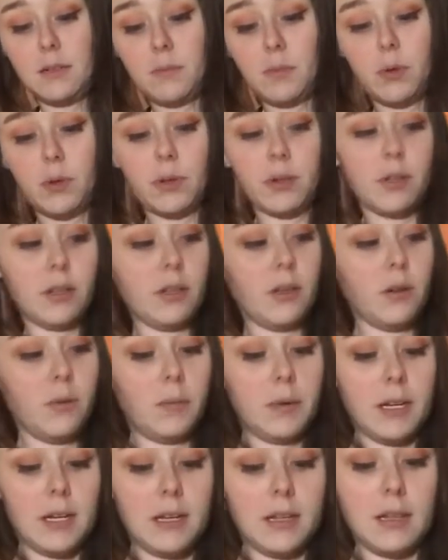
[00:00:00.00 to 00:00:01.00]
pour a little
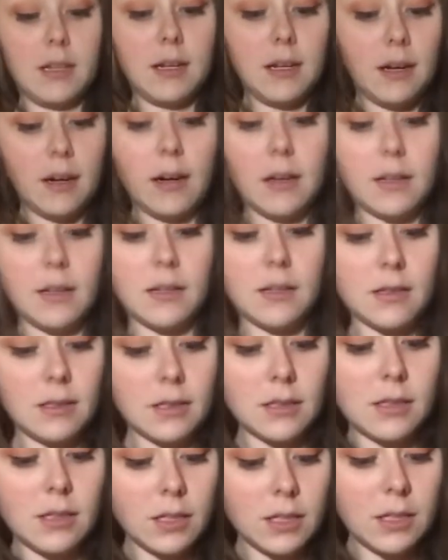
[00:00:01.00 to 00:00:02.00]
bit in there and then
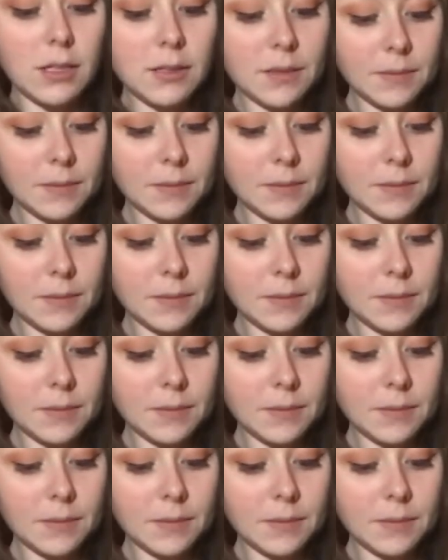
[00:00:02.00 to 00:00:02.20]
stir.